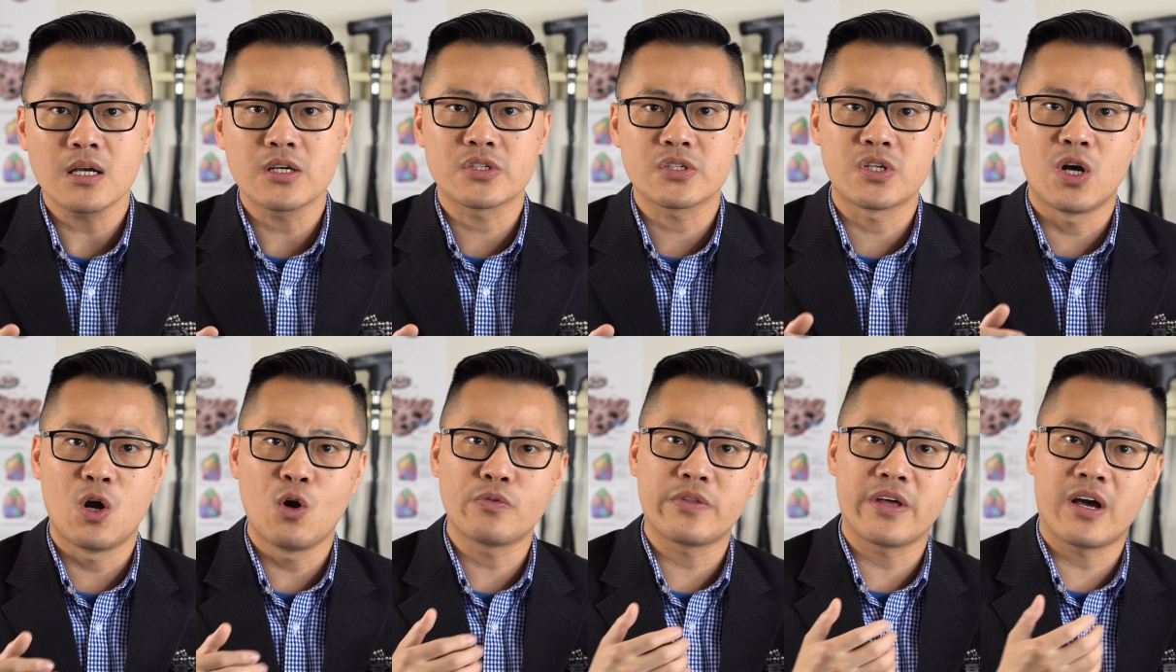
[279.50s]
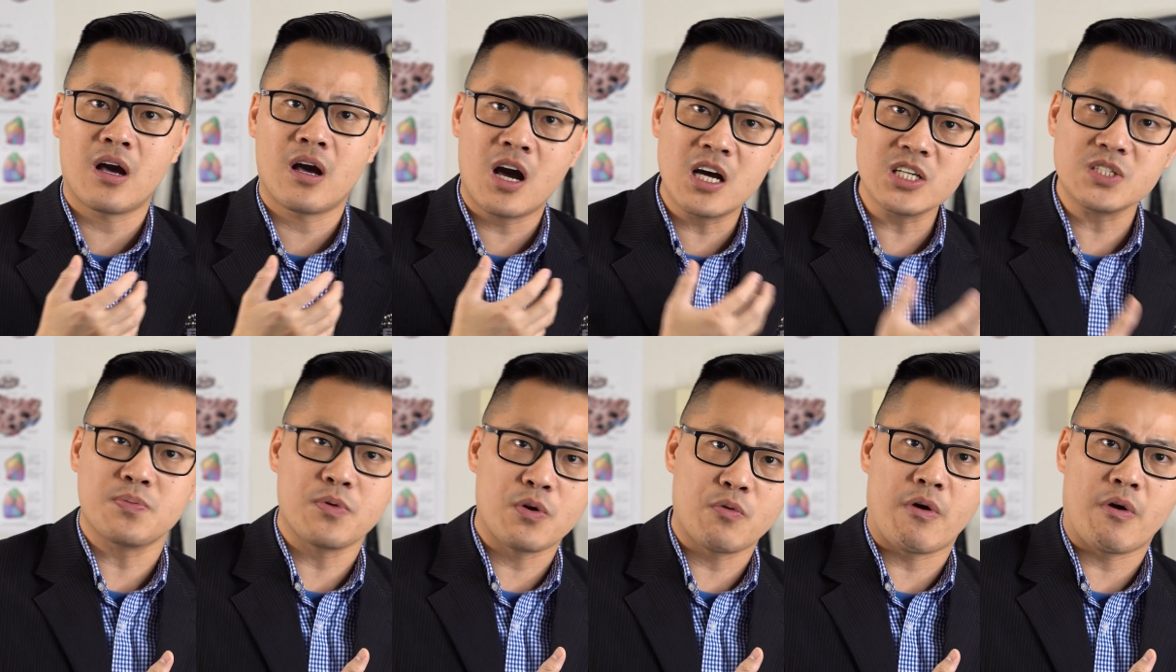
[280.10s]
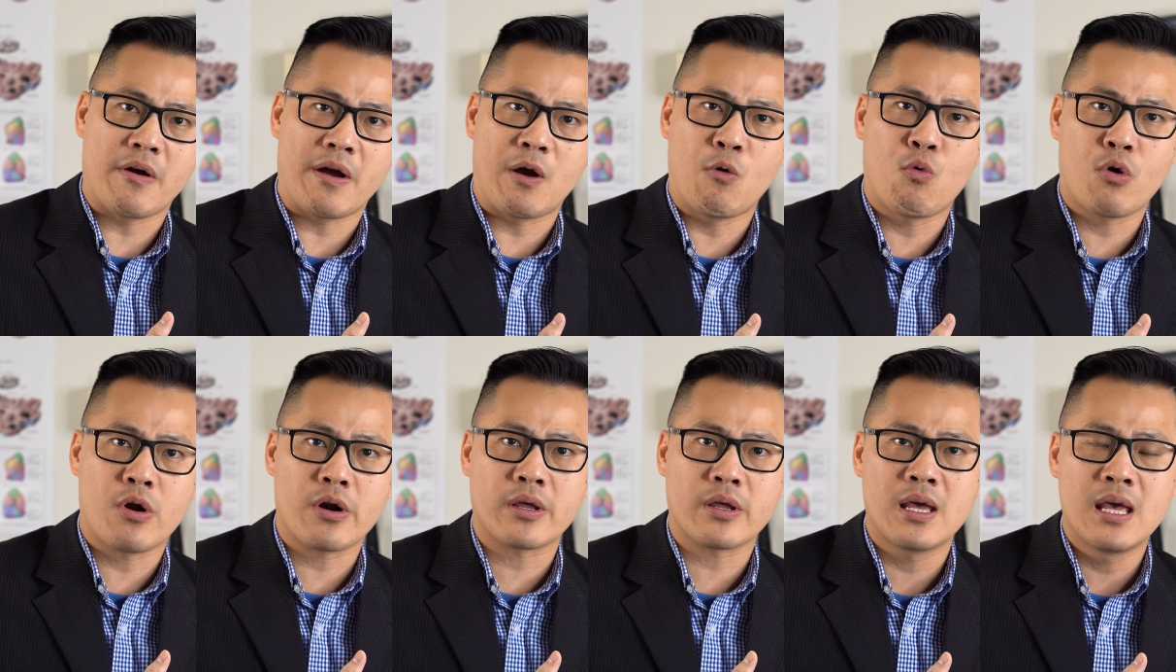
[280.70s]
So the hospital where I
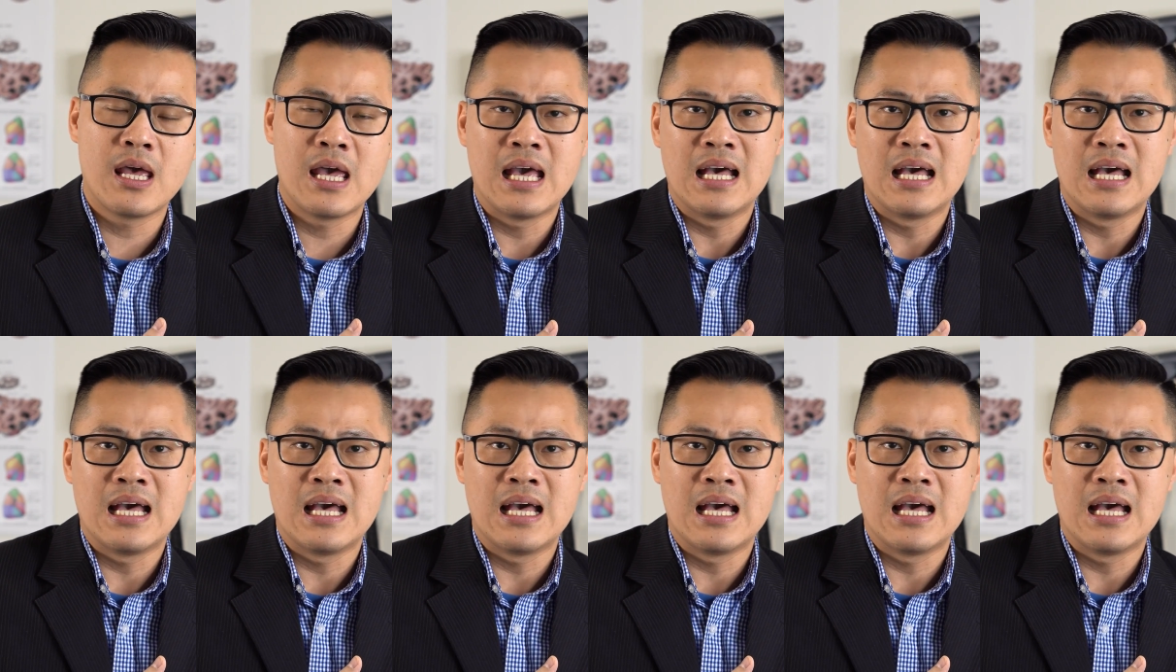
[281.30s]
work